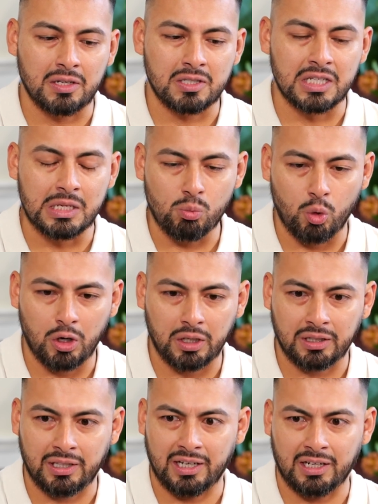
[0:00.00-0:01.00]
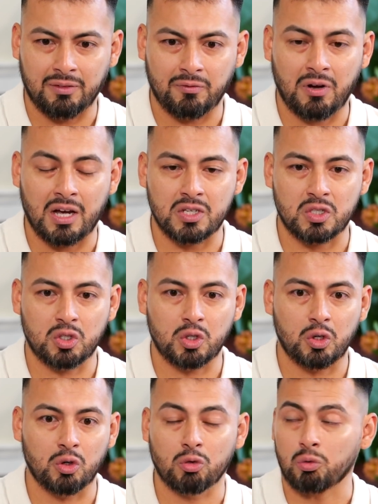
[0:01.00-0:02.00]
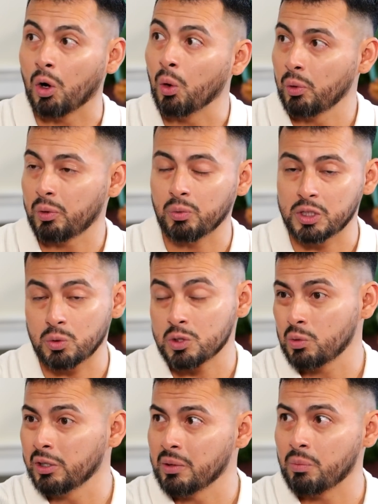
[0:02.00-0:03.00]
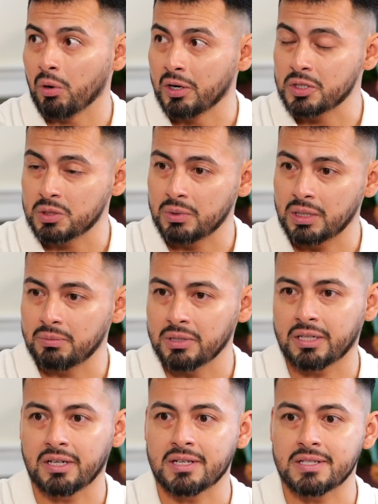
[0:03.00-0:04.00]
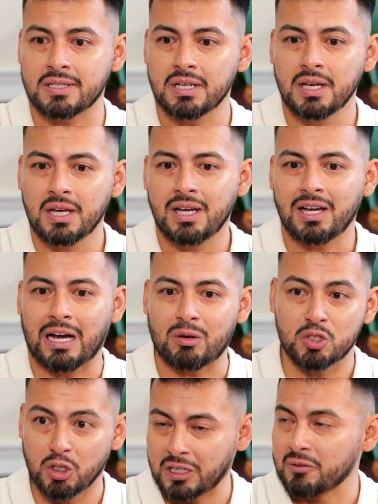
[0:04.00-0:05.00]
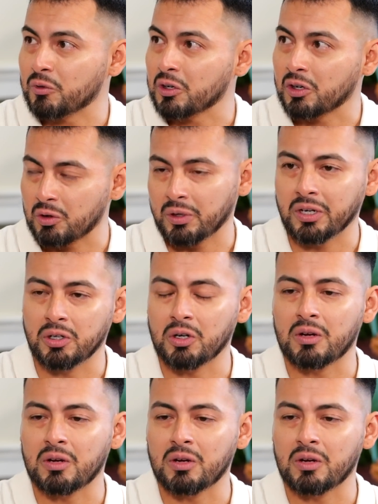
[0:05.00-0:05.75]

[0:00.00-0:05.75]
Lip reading: teamwork, that it fostered growth, which was really important to me because I was looking for a career.